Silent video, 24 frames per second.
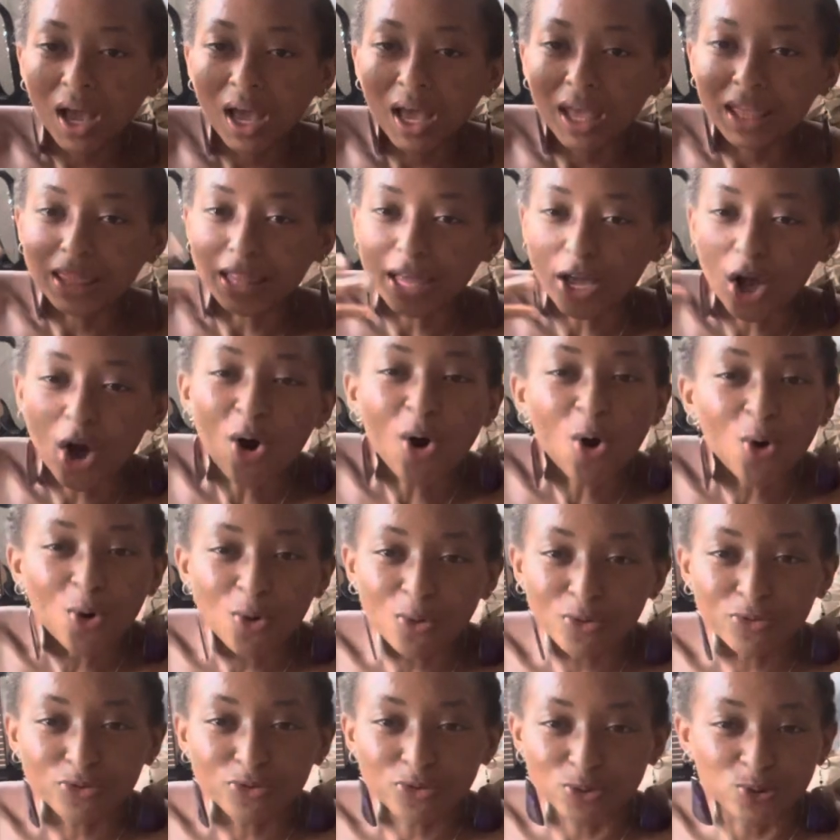like a whole
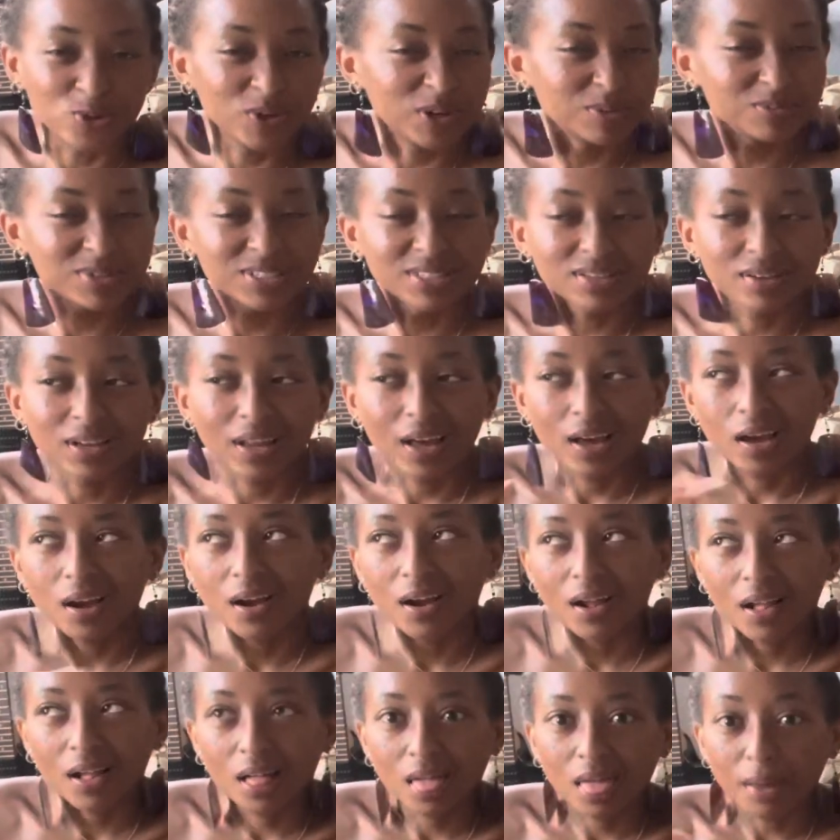food, I'm still like,
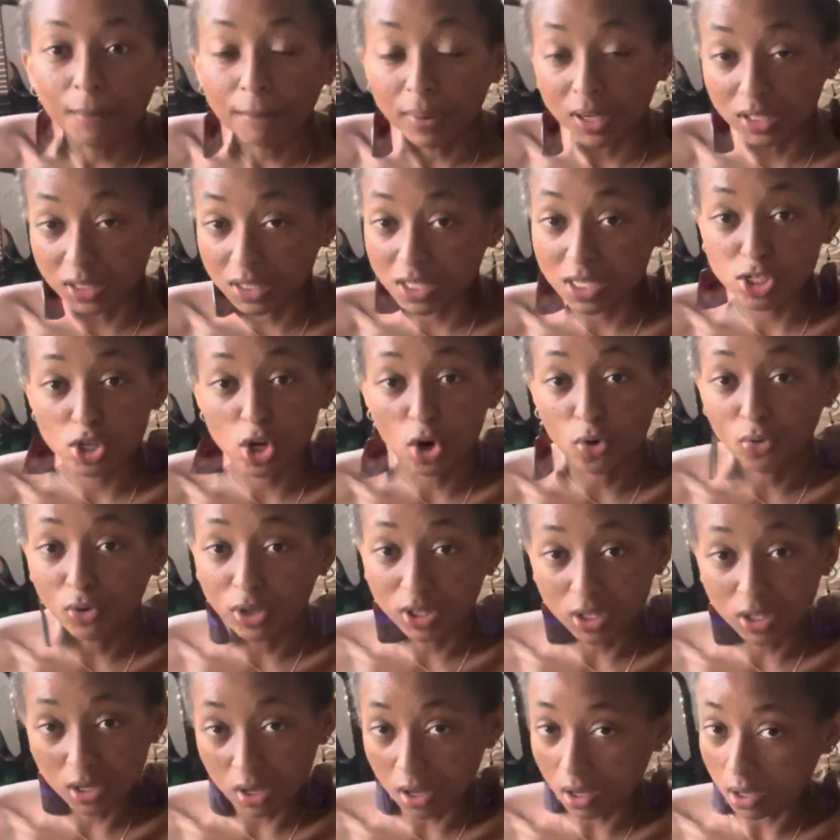but these are
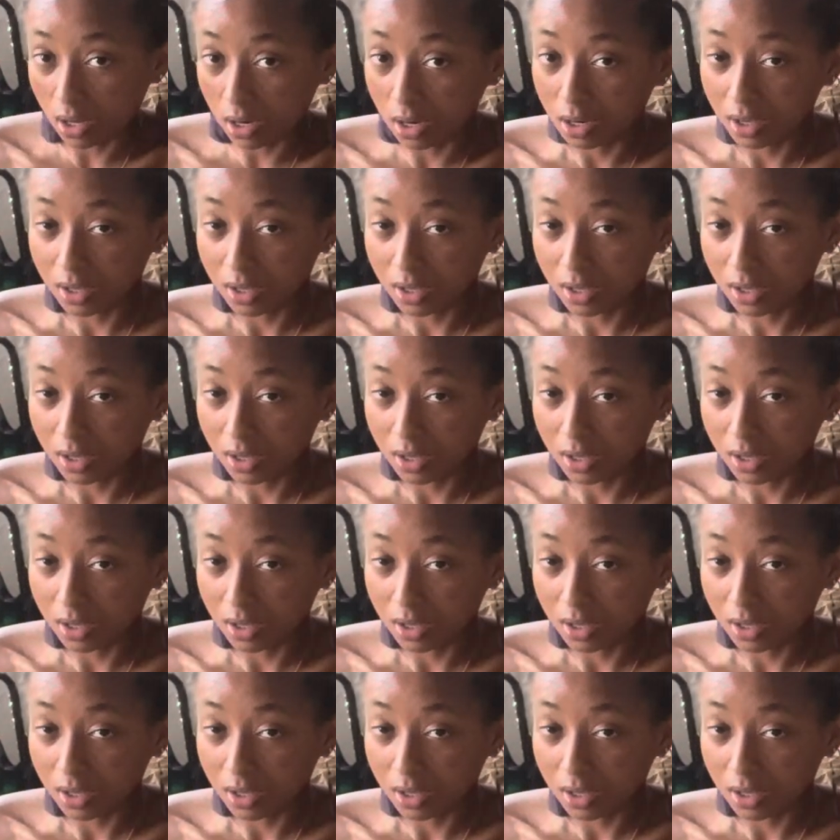really good.